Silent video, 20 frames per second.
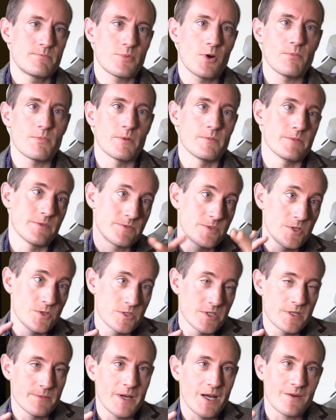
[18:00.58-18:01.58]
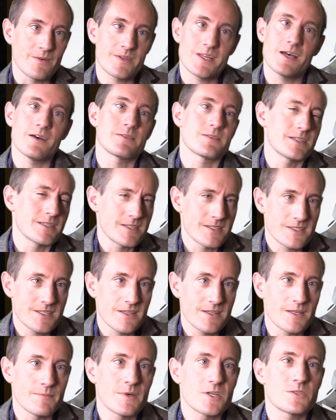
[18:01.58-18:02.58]
problem of 2 to the power of 1000 into
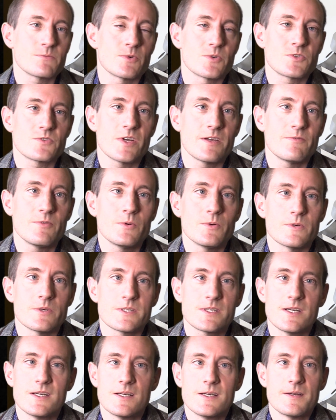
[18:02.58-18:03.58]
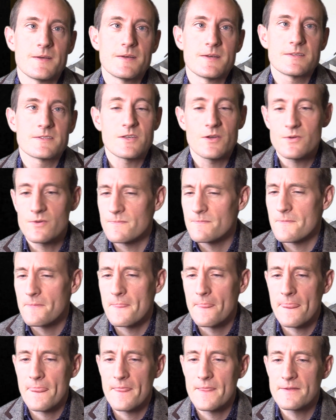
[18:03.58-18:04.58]
something much more straightforward. So,
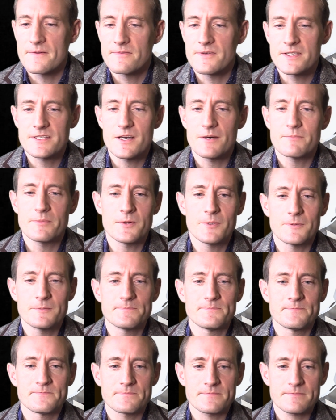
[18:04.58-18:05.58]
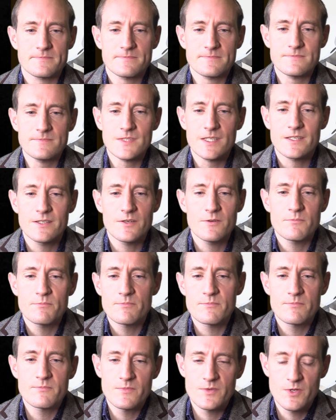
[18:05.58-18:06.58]
for example, you,
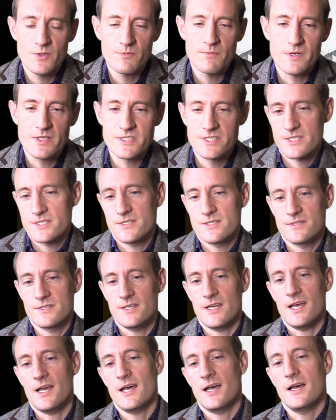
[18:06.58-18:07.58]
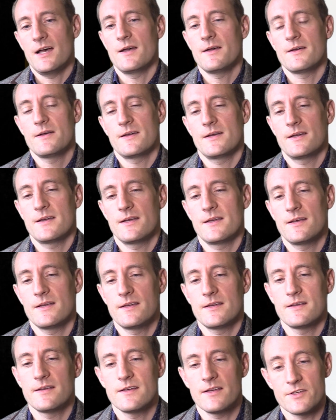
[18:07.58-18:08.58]
you must uh,
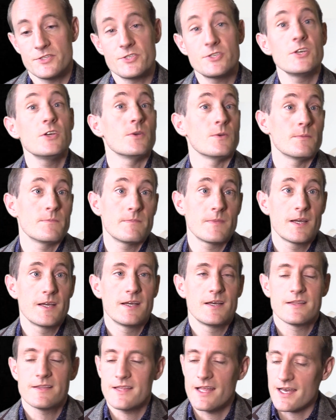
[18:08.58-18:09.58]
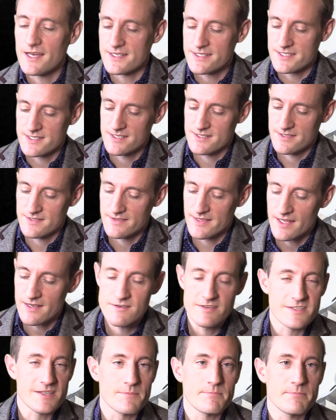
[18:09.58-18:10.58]
assume that
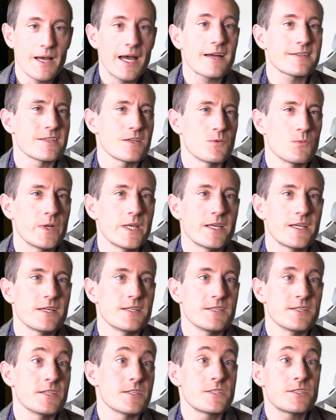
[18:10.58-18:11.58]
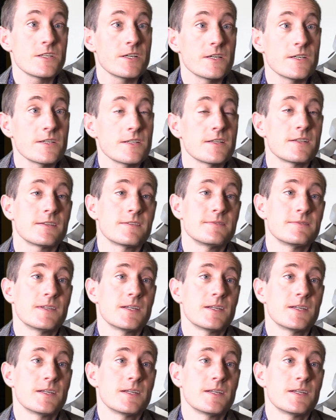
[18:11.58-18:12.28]
there is a pattern we can discern